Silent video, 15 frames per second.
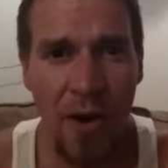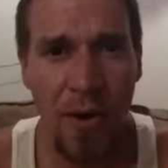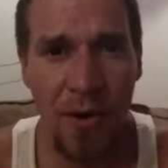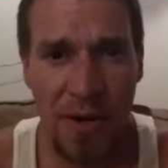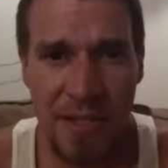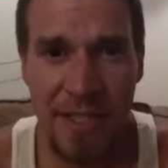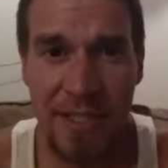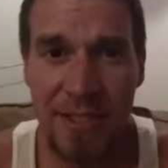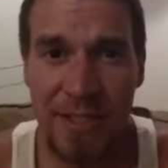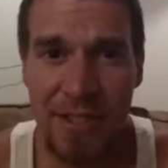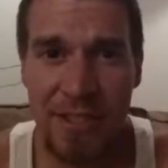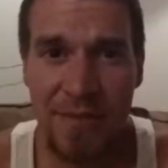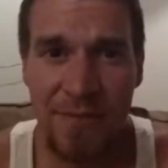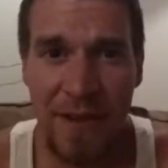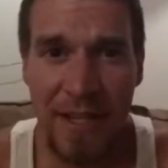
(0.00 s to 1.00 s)
Or is he
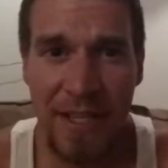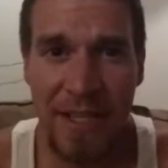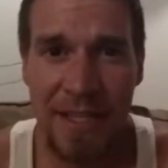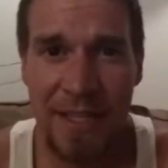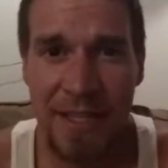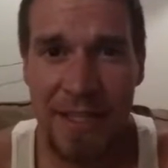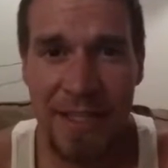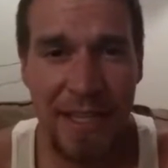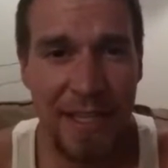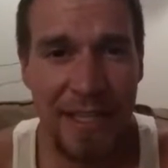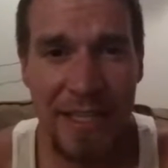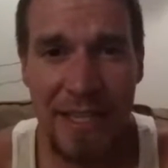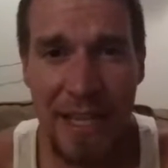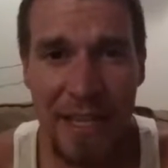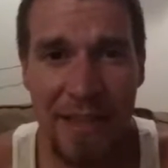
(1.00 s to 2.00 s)
just can
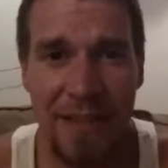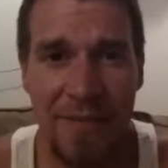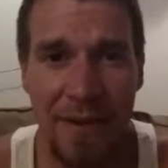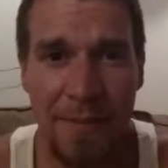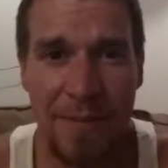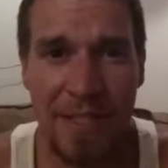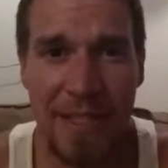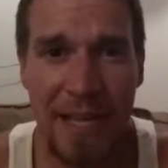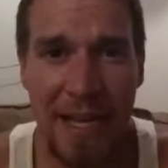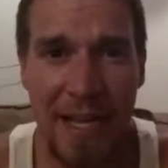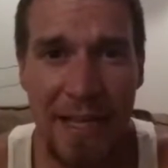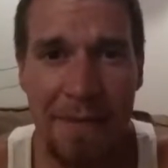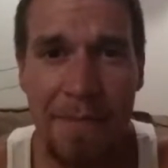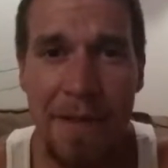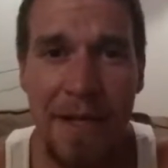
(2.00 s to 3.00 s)
he not live up to the
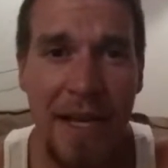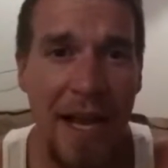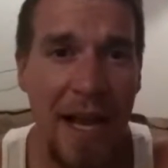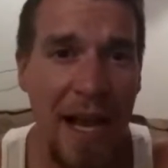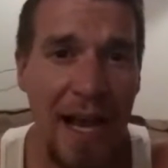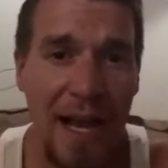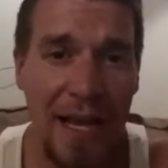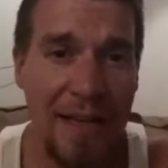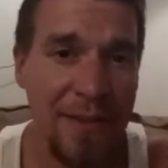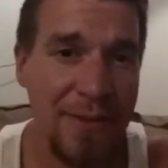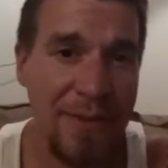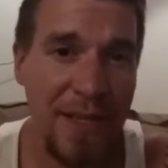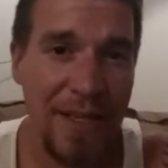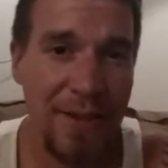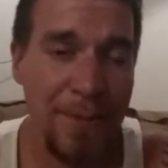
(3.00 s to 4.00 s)
hype? I
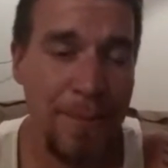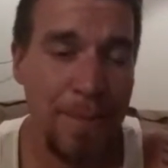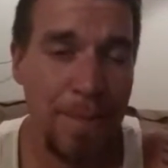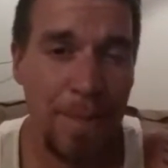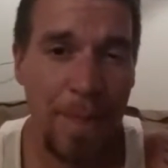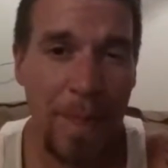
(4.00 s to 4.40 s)
don't know.